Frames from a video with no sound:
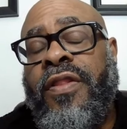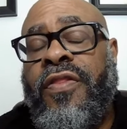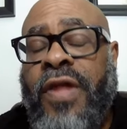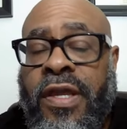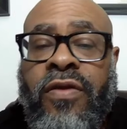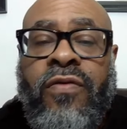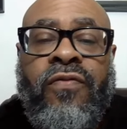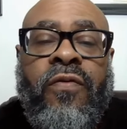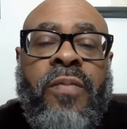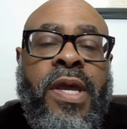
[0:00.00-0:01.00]
Thank you
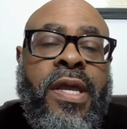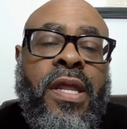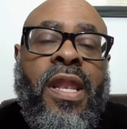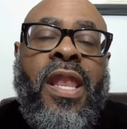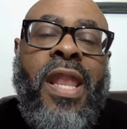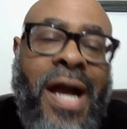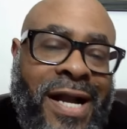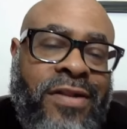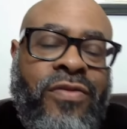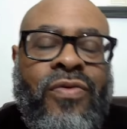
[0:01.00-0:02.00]
for making
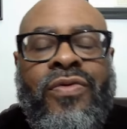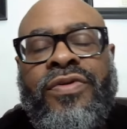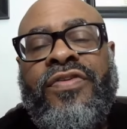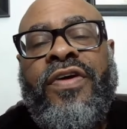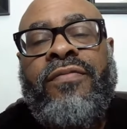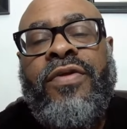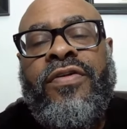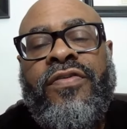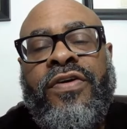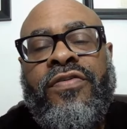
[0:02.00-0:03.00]
Locked On
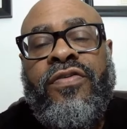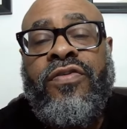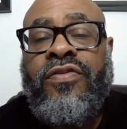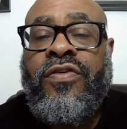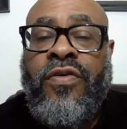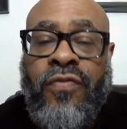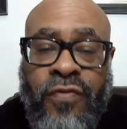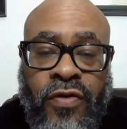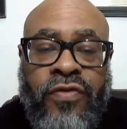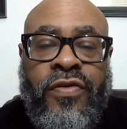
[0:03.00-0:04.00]
76ers your
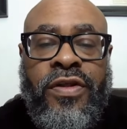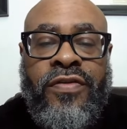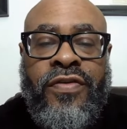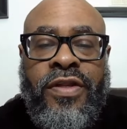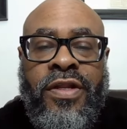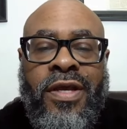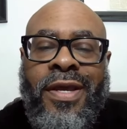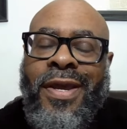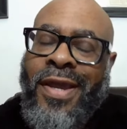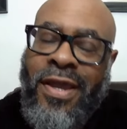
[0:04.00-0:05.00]
first listen
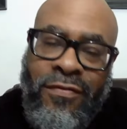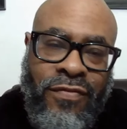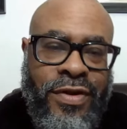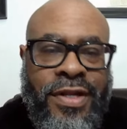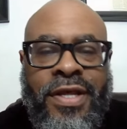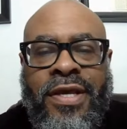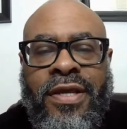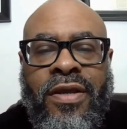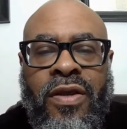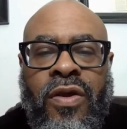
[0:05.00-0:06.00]
every day.
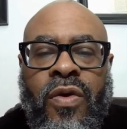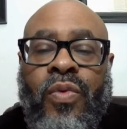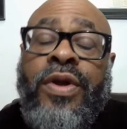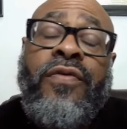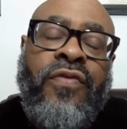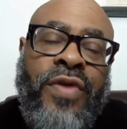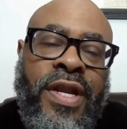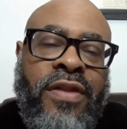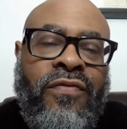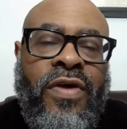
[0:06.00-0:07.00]
We are free
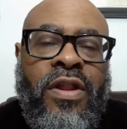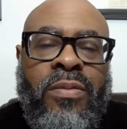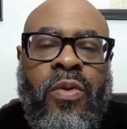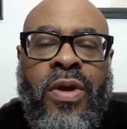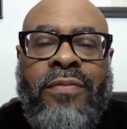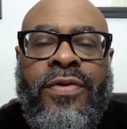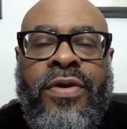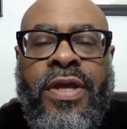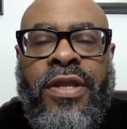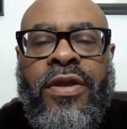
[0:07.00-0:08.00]
and available wherever you
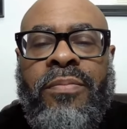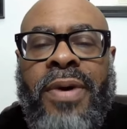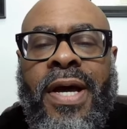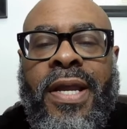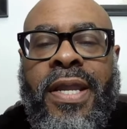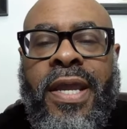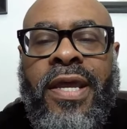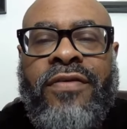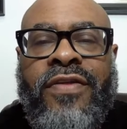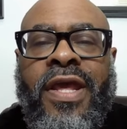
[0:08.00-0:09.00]
get your
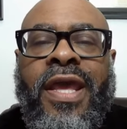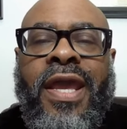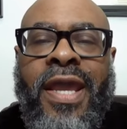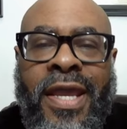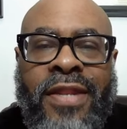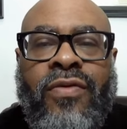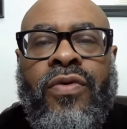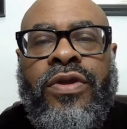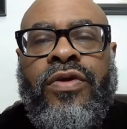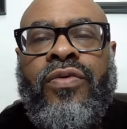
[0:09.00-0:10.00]
podcast and
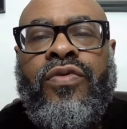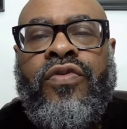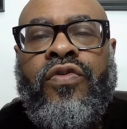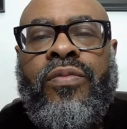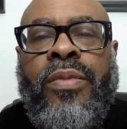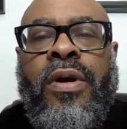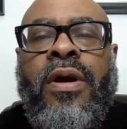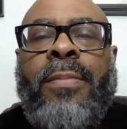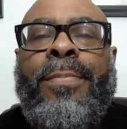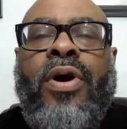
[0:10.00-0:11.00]
on YouTube.
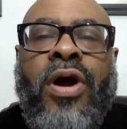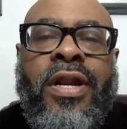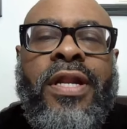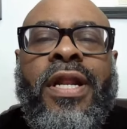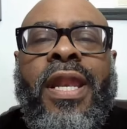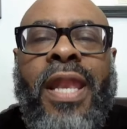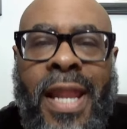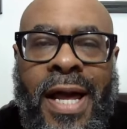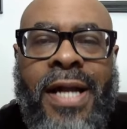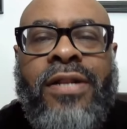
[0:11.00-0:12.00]
Part of the
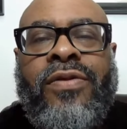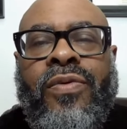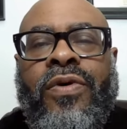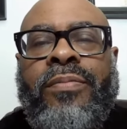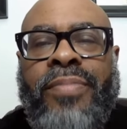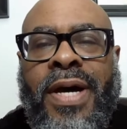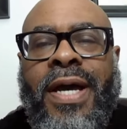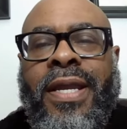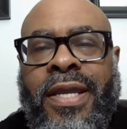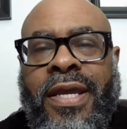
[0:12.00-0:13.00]
Locked On
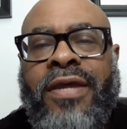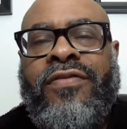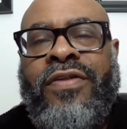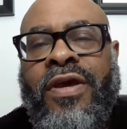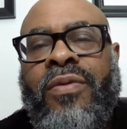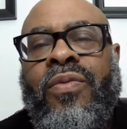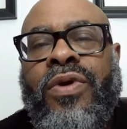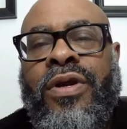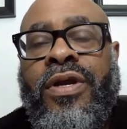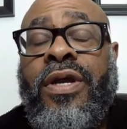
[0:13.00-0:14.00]
Podcast
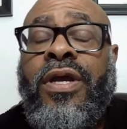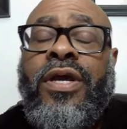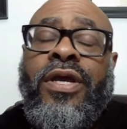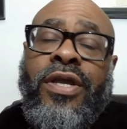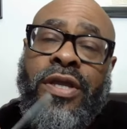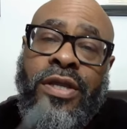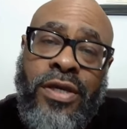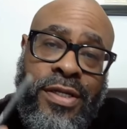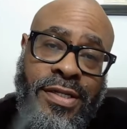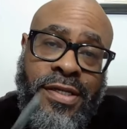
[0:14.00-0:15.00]
Network,
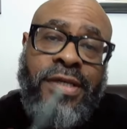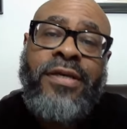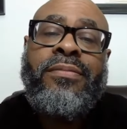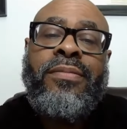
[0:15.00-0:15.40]
your team